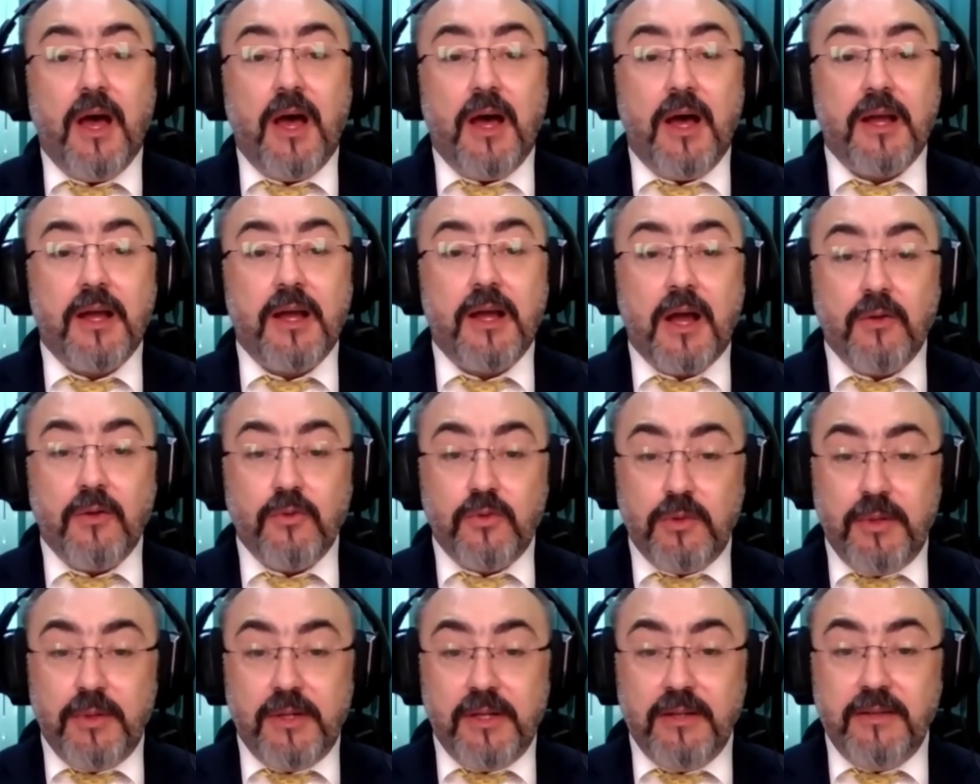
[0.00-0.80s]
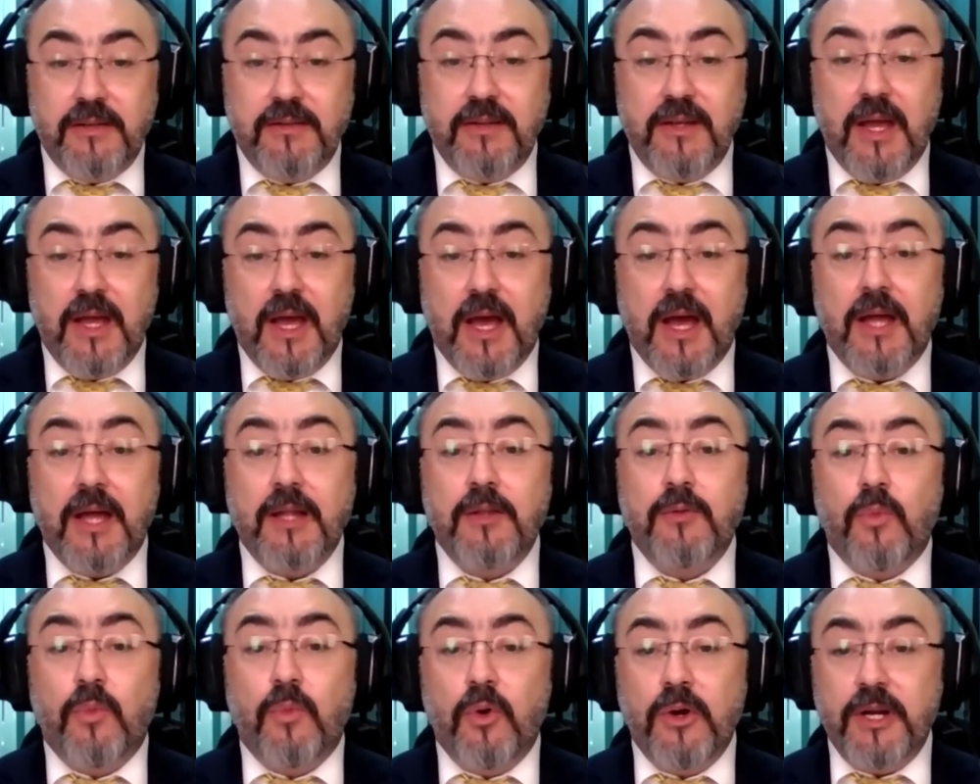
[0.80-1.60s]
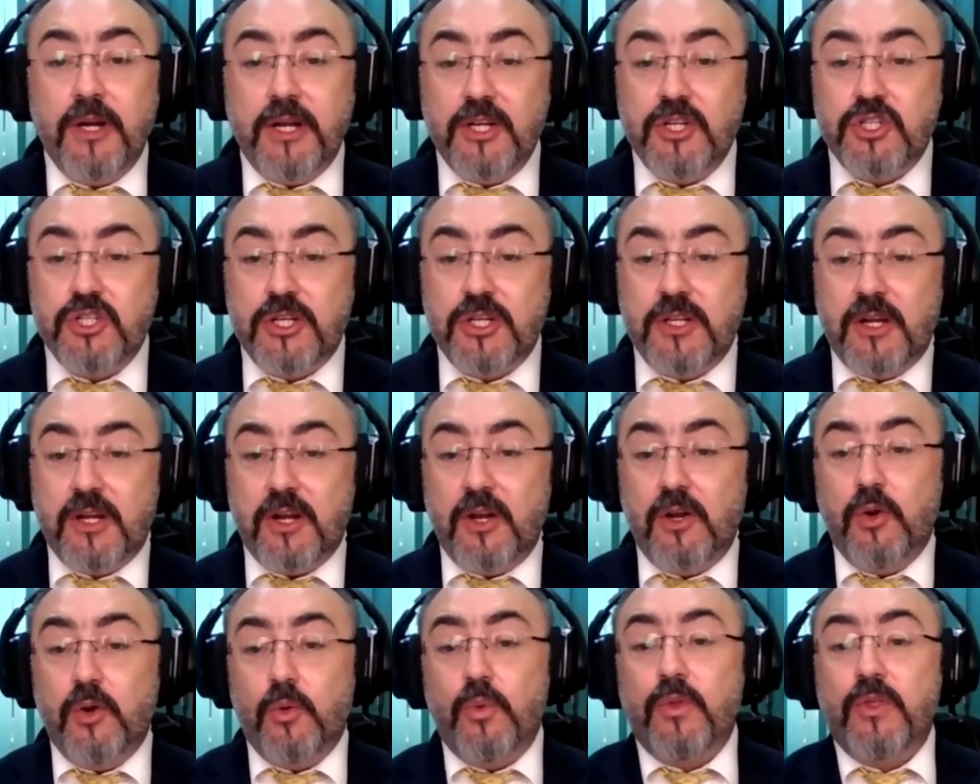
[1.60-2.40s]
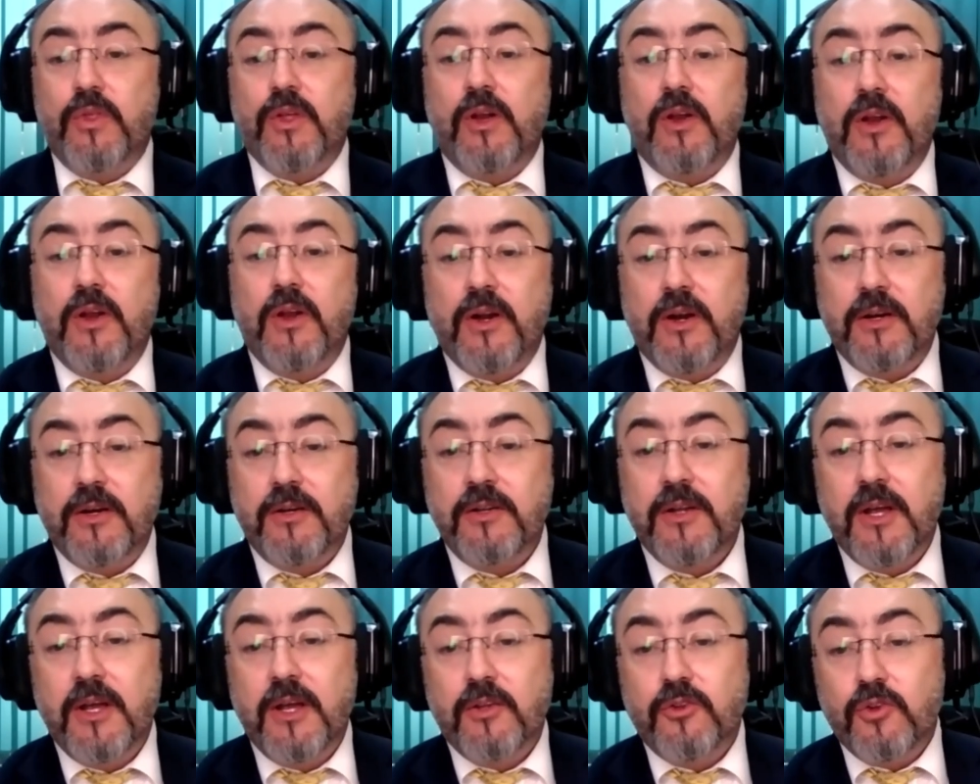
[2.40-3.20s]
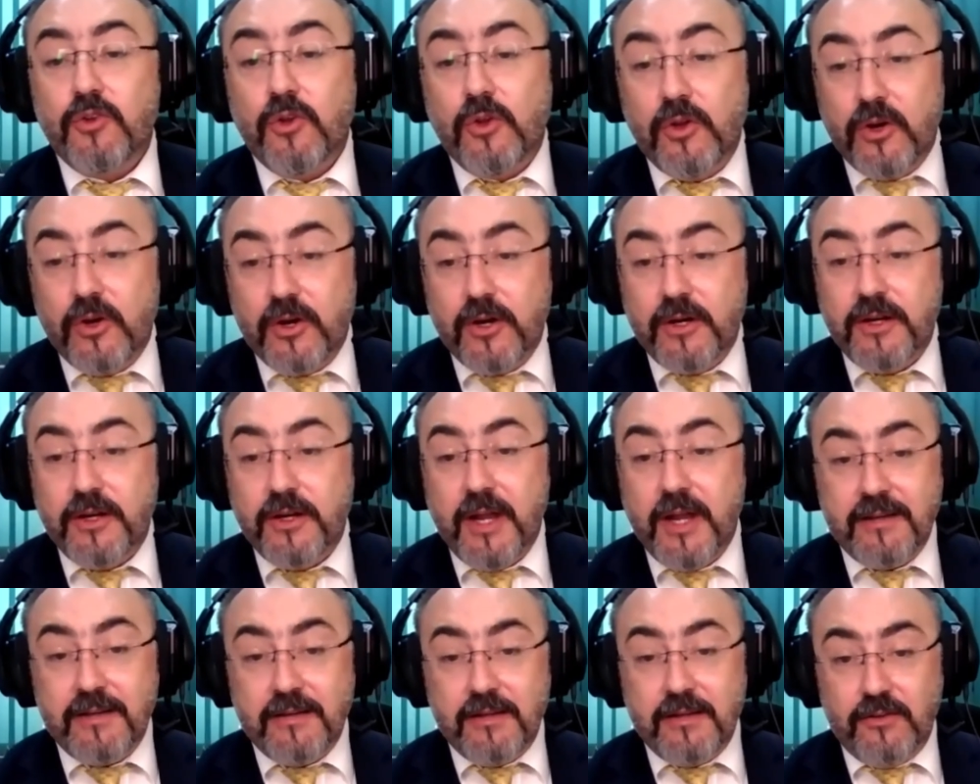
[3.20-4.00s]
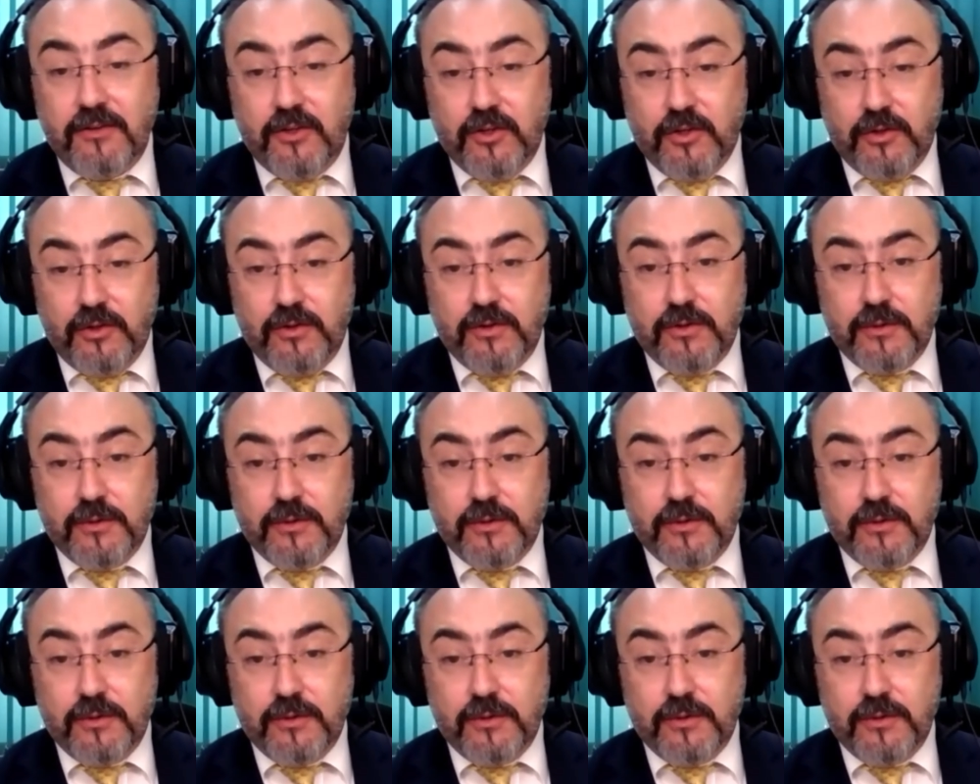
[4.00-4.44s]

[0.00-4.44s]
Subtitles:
accountability, and more in general with a learn-to-learn attitude.